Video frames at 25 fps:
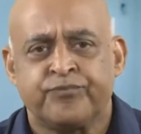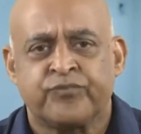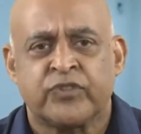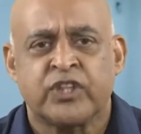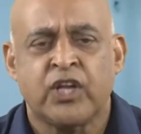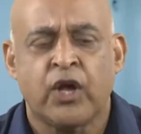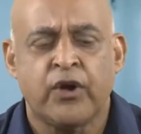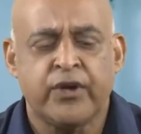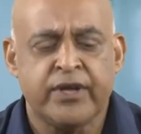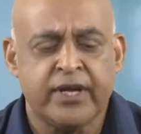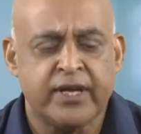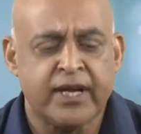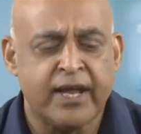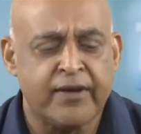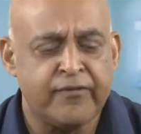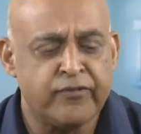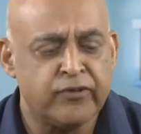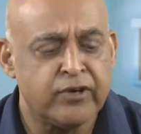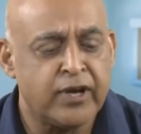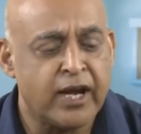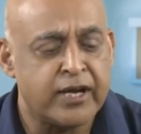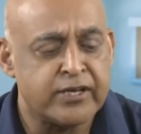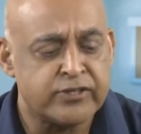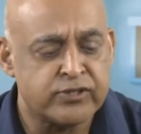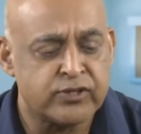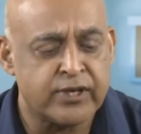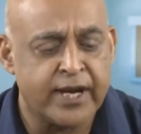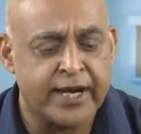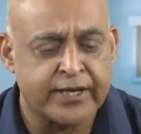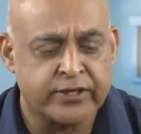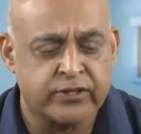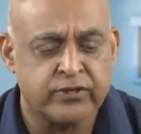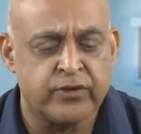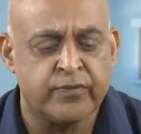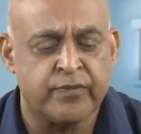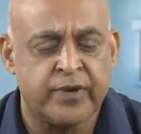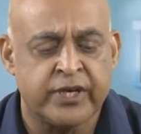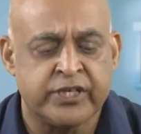Now, here I will also
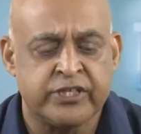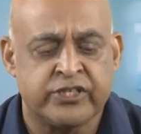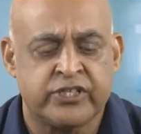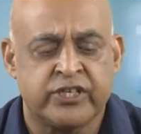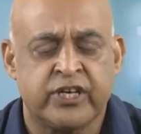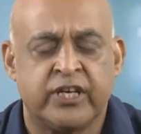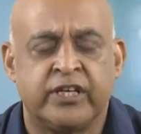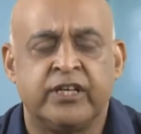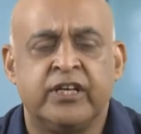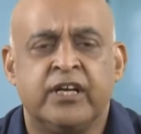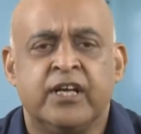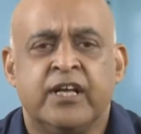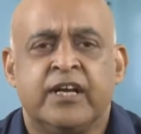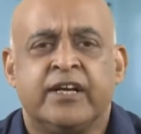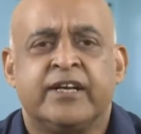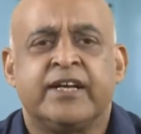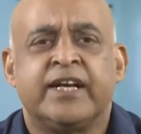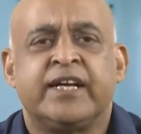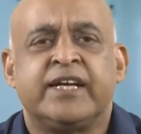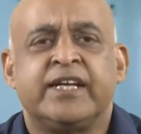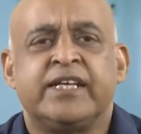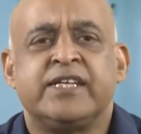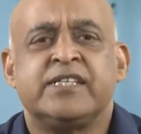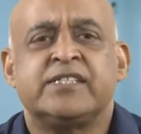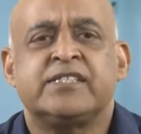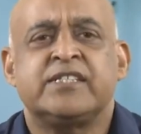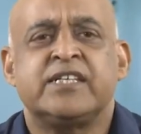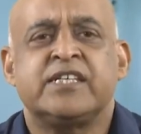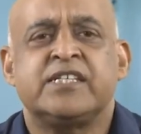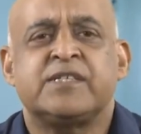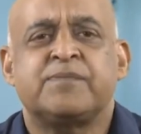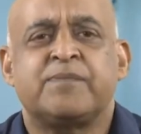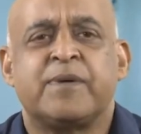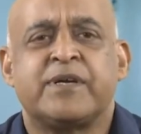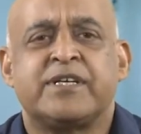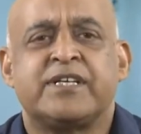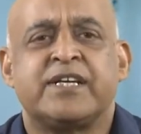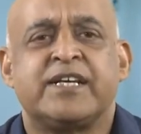like to mention that is the
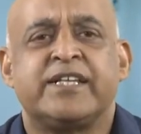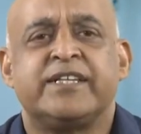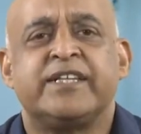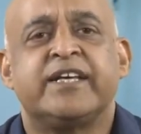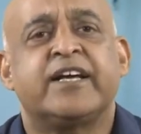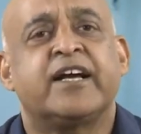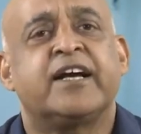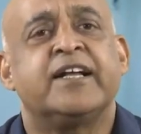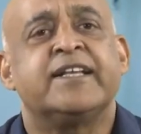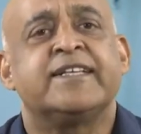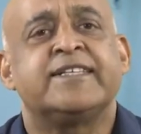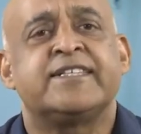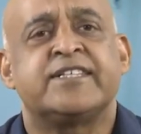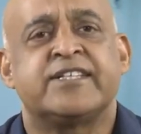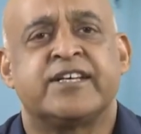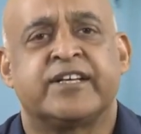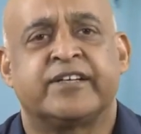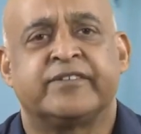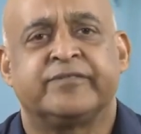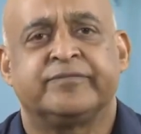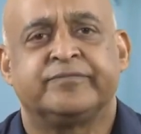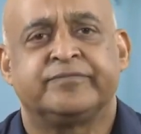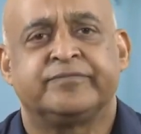especially the culture.